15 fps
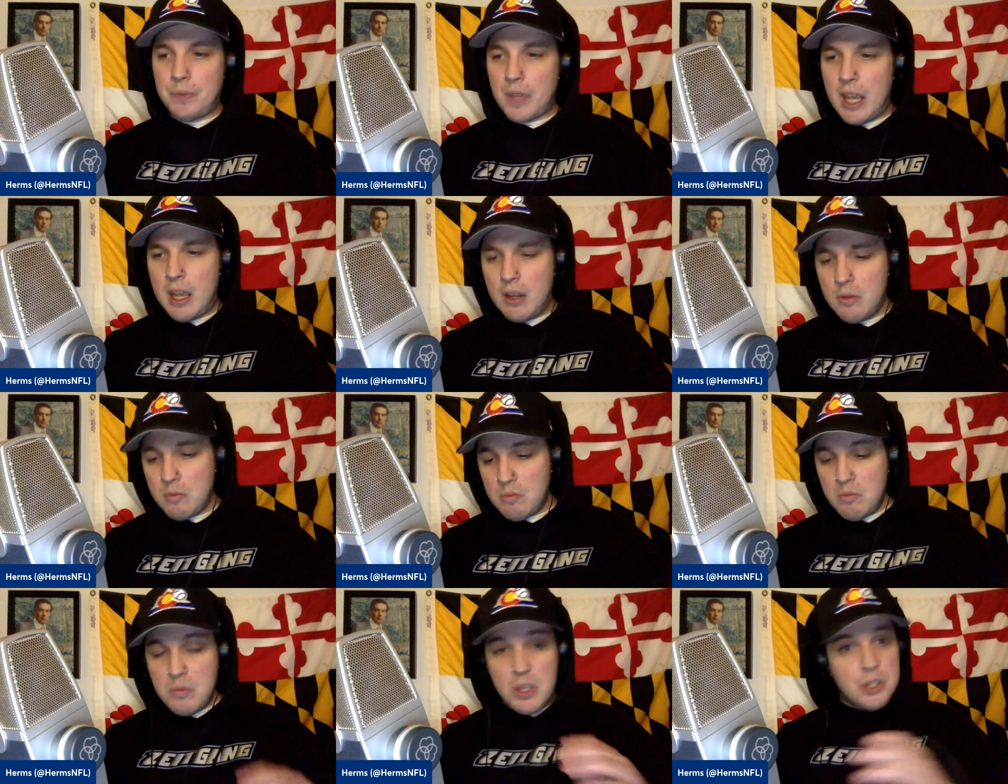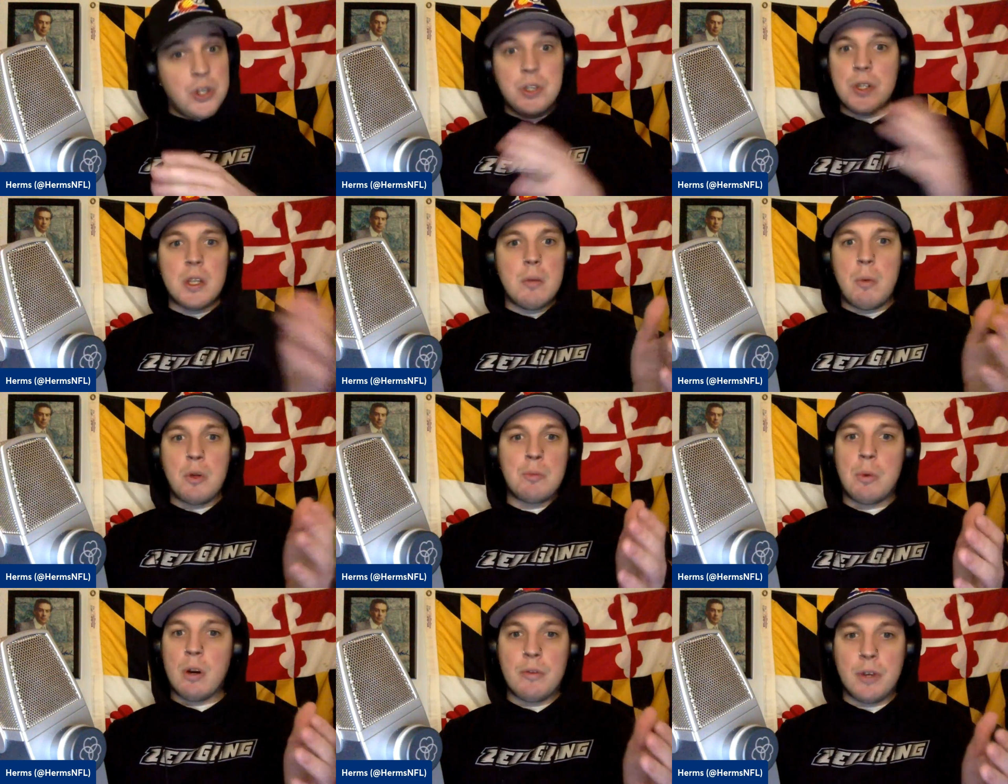And this isn't the
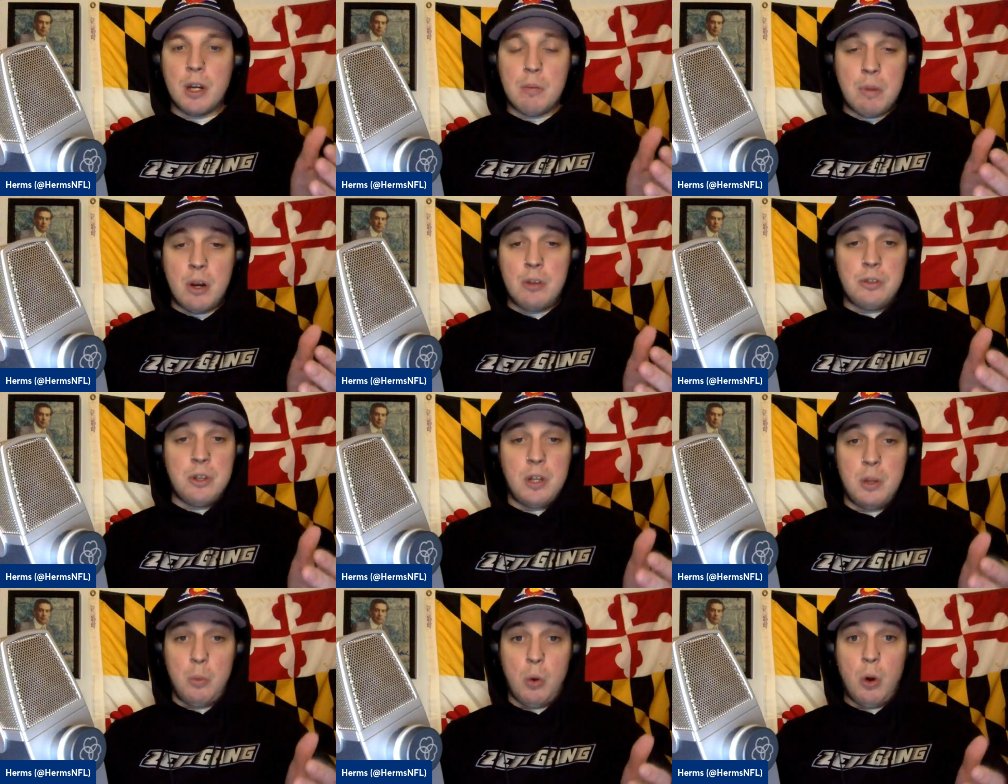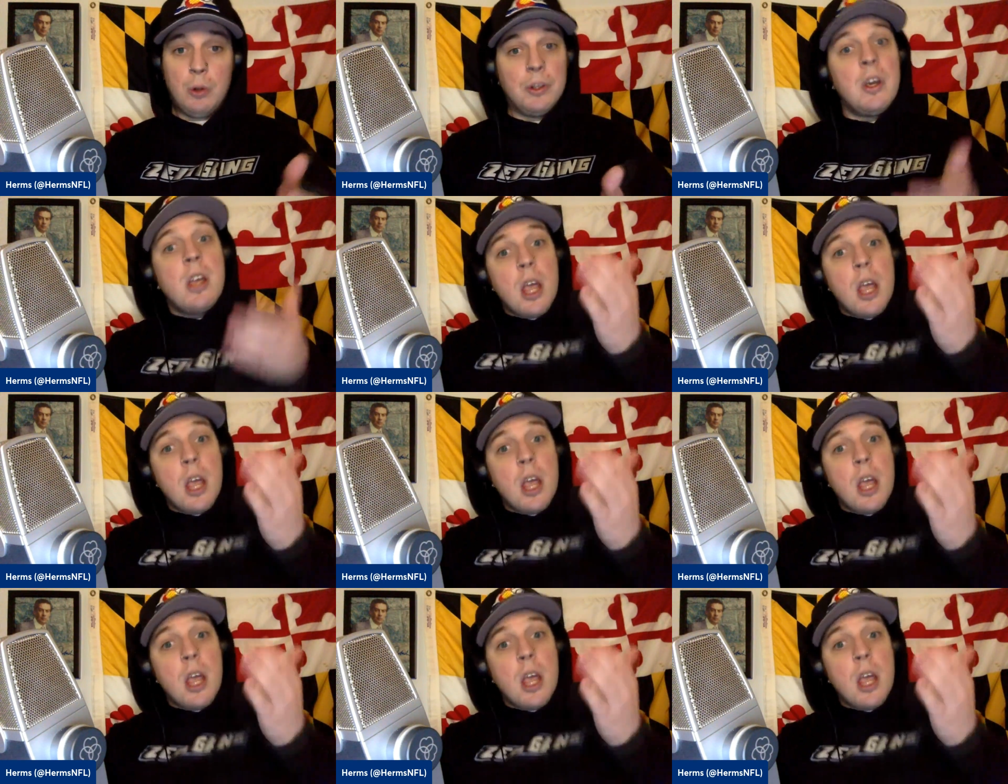most perfect comparison in the world.